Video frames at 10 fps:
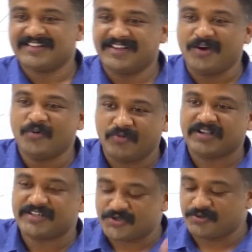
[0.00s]
Now,
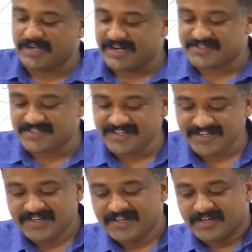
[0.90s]
what is your answer?
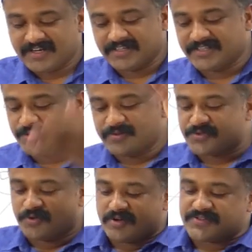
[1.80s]
Gandhiji
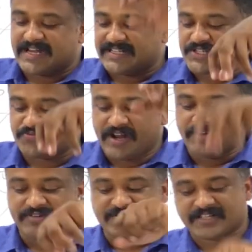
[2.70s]
was not
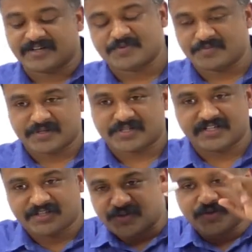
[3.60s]
satisfied with the Cripps
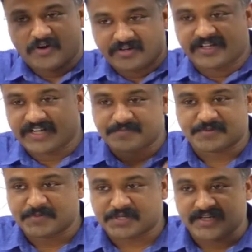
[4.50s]
Mission. It is not a
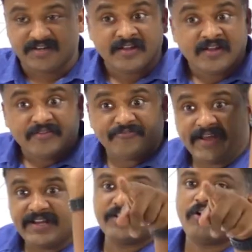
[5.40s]
Cripps Mission.
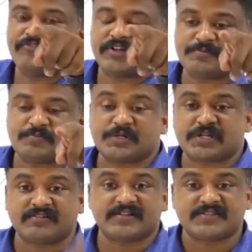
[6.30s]
Failure of Cripps
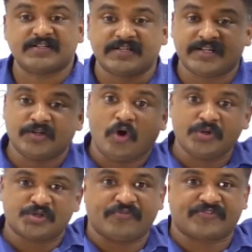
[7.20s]
Mission resulted in
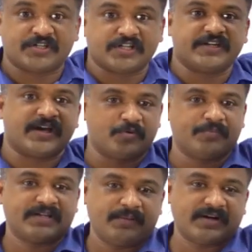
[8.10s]
launch of Quit India
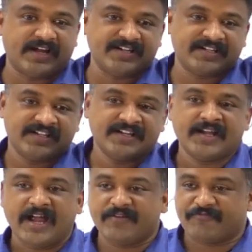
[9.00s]
movement. Am I right?
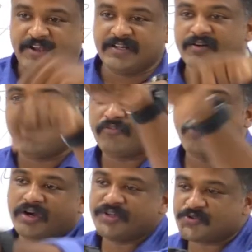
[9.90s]
And failure of
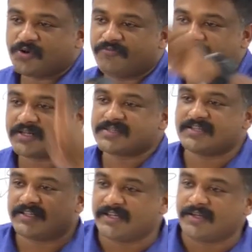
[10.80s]
August Offer
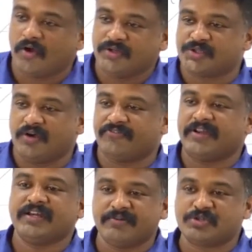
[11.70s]
resulted in launch of
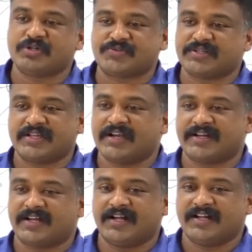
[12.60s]
individual
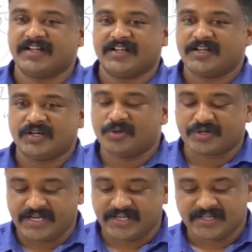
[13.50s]
satyagraha.
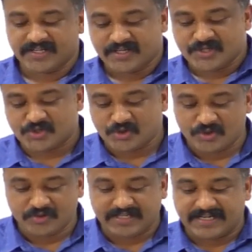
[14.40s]
Okay.
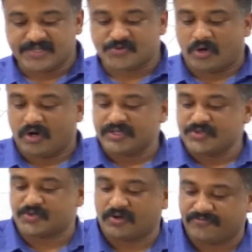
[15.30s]
So, that is
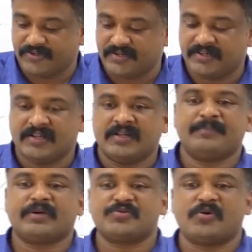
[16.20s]
August Offer.
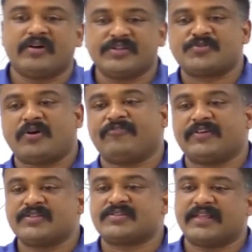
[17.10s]
Because August
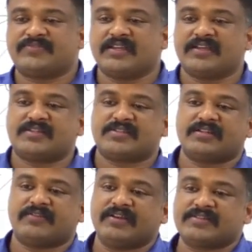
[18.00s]
Offer is nothing, it's
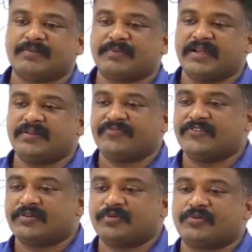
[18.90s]
giving some kind of
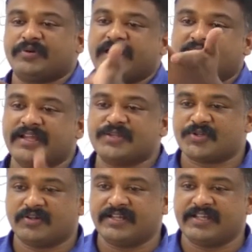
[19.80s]
the kurkure and
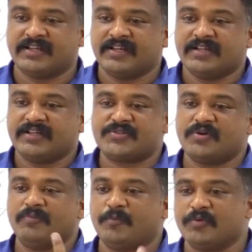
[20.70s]
lays only. It's
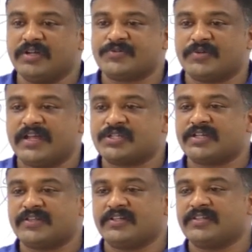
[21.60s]
not Purna Swaraj,
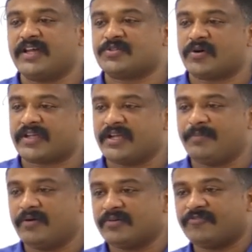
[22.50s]
nothing they are talking
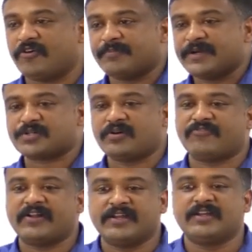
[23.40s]
about a formation
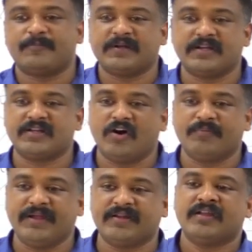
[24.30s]
of an independent
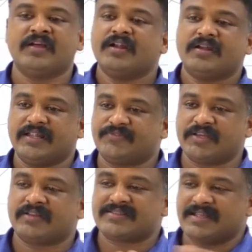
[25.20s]
government,
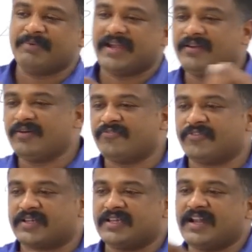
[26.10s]
nothing. Some kind of
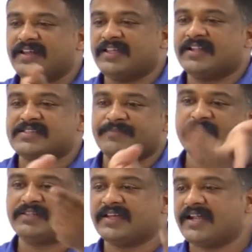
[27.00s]
here and there
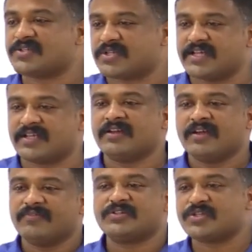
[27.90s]
something they are saying,
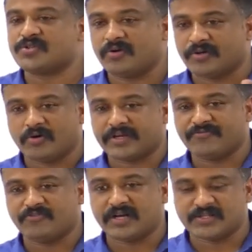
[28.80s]
which is not
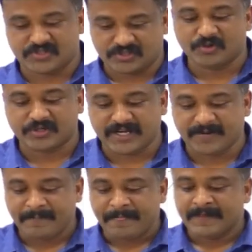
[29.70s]
okay for us, okay.